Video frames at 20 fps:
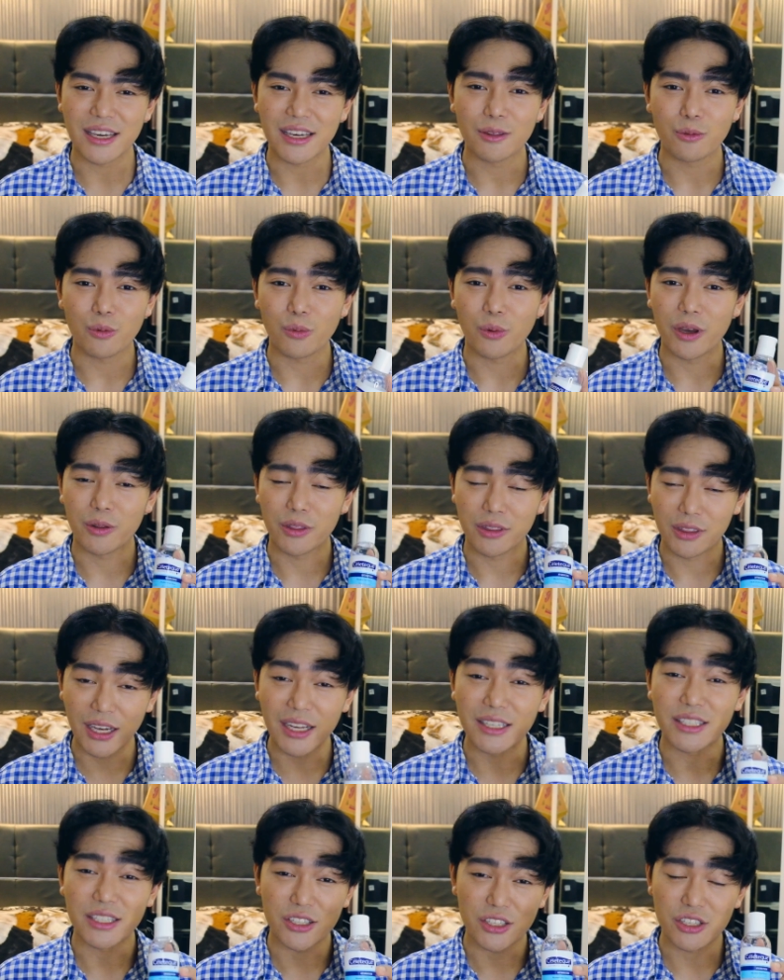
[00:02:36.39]
It
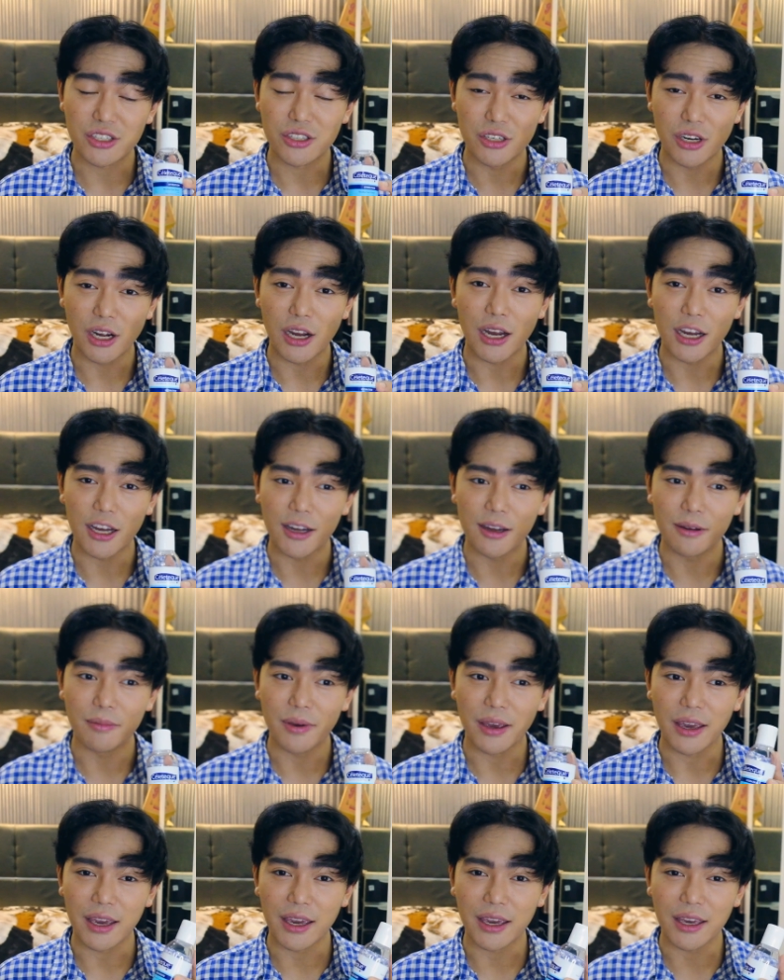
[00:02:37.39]
does its job
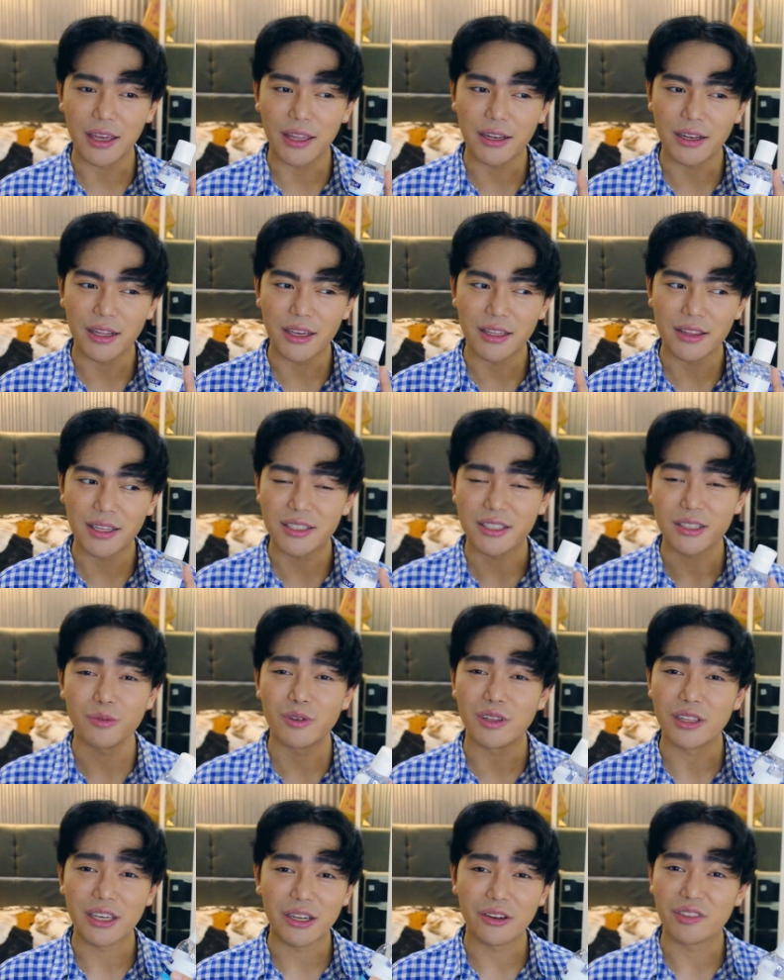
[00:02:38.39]
and it doesn't
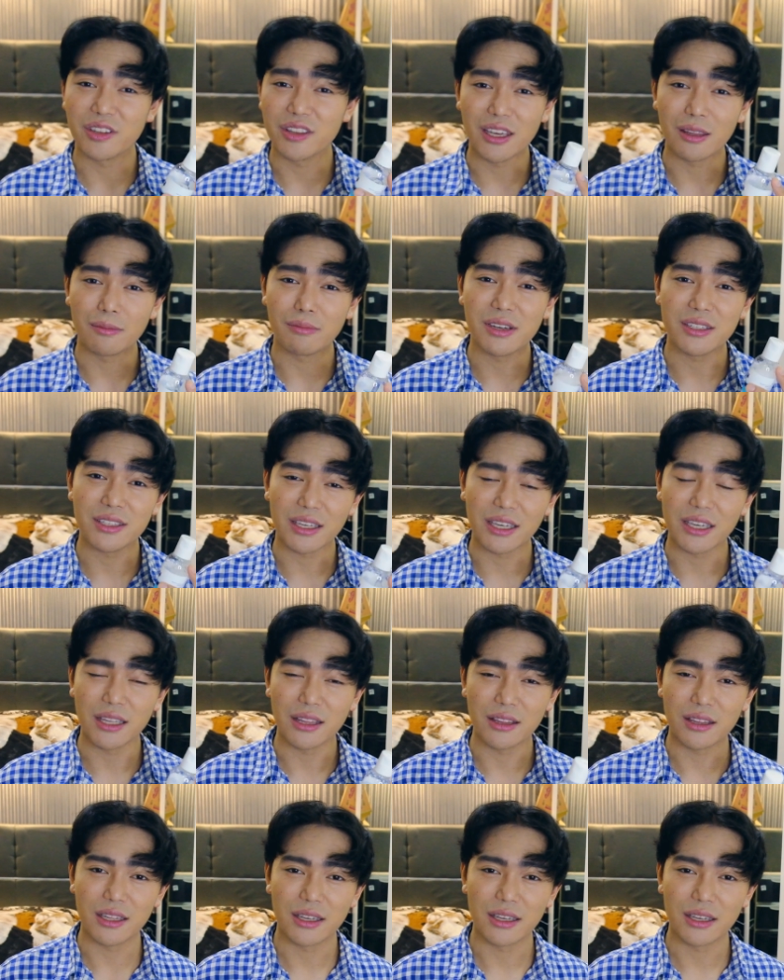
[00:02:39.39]
really irritate my skin.